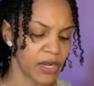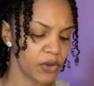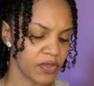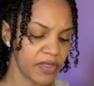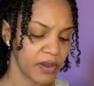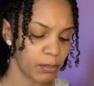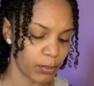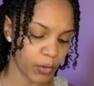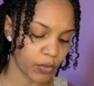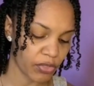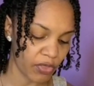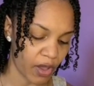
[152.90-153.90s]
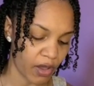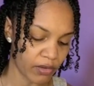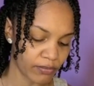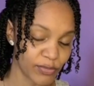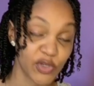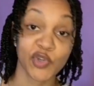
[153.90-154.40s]
that they're both um,
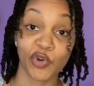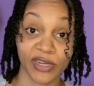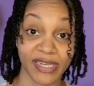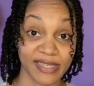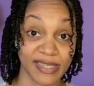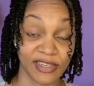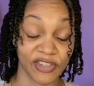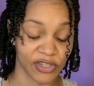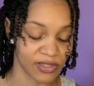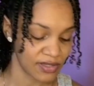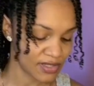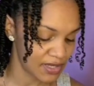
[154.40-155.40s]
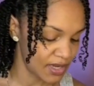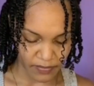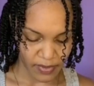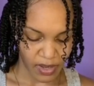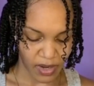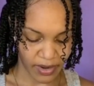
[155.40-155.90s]
short extensions
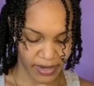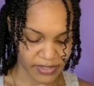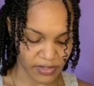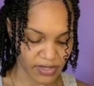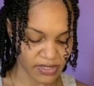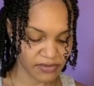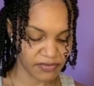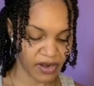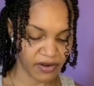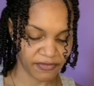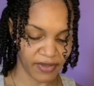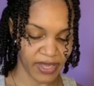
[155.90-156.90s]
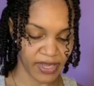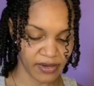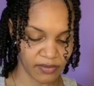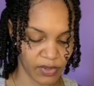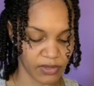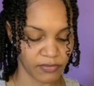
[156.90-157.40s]
all right so this is verified
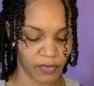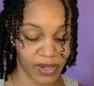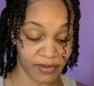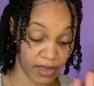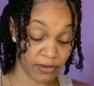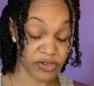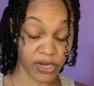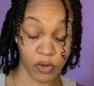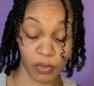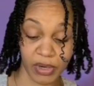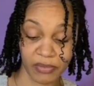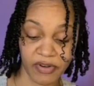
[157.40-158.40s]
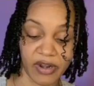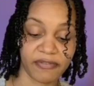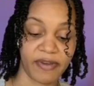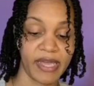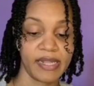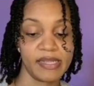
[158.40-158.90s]
well while I try and open up
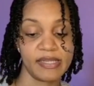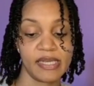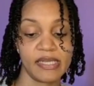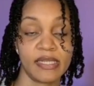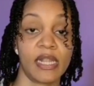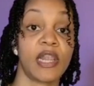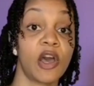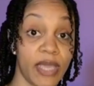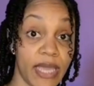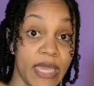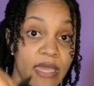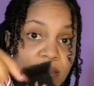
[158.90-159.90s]
verified this is lucky